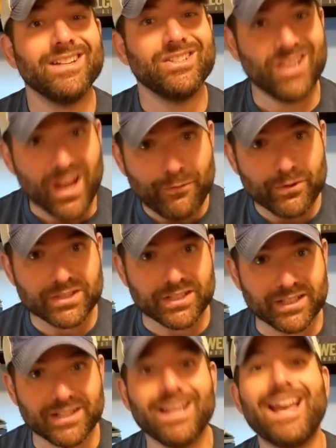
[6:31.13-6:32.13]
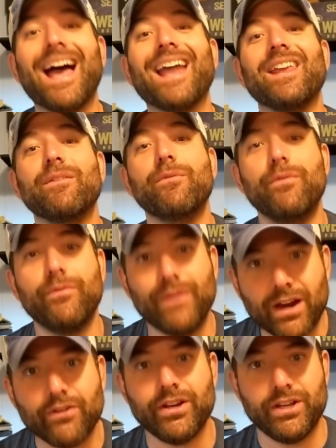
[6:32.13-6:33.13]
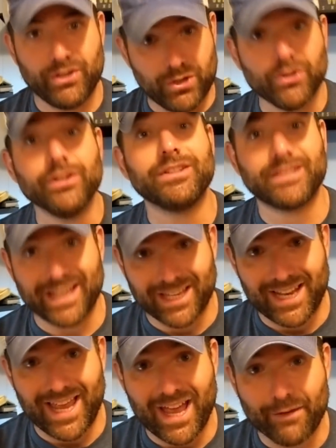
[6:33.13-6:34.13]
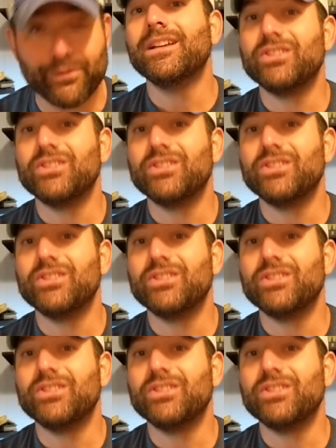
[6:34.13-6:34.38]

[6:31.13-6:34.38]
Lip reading: Jefferson had a very good second half.